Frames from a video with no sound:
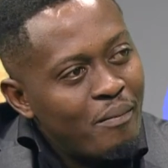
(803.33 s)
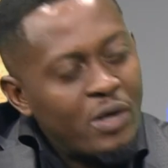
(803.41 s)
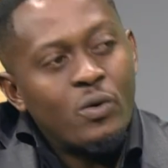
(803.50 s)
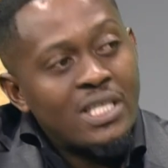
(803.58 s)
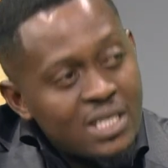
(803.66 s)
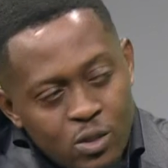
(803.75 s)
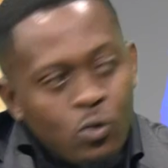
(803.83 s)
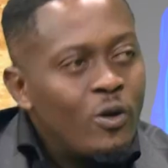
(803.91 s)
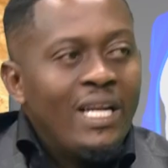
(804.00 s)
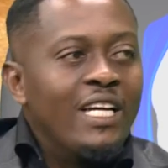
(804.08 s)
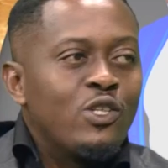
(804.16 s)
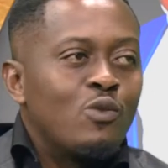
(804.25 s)
But we are still
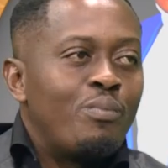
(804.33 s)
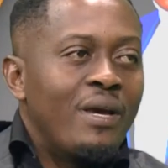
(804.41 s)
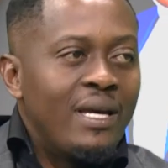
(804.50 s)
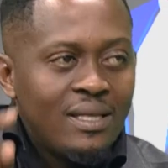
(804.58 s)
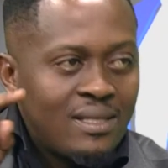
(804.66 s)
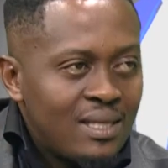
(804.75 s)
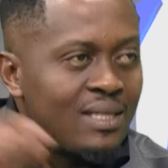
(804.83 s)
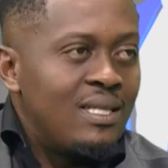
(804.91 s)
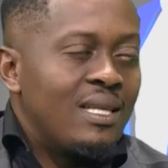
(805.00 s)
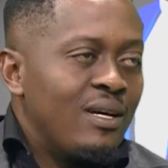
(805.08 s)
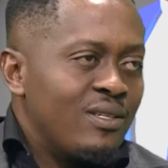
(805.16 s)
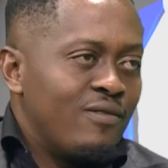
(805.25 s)
willing to pay
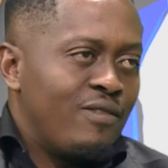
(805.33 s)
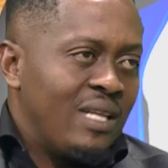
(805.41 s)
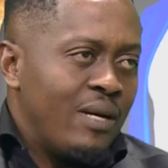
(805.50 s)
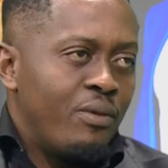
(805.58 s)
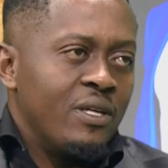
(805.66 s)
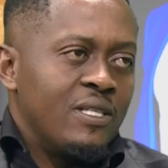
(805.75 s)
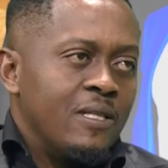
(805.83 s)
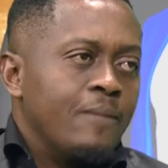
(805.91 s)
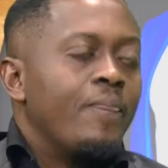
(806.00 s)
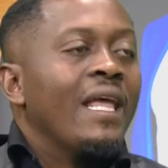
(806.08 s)
60,000 for that person.